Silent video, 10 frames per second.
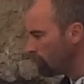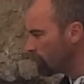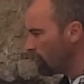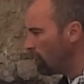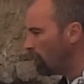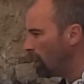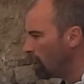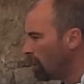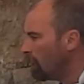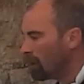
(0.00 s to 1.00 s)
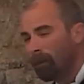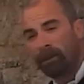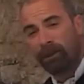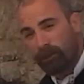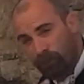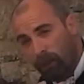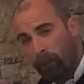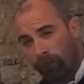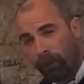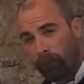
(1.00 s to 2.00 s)
So let me just
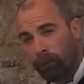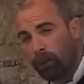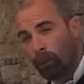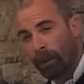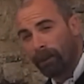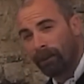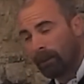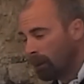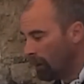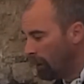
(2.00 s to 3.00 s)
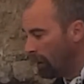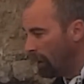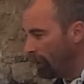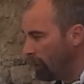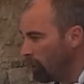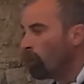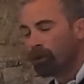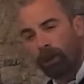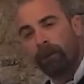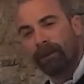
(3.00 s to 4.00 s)
jump over there real quick, and
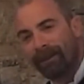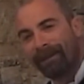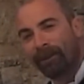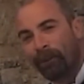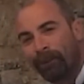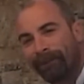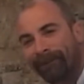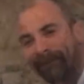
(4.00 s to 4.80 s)
we'll show you this next hole.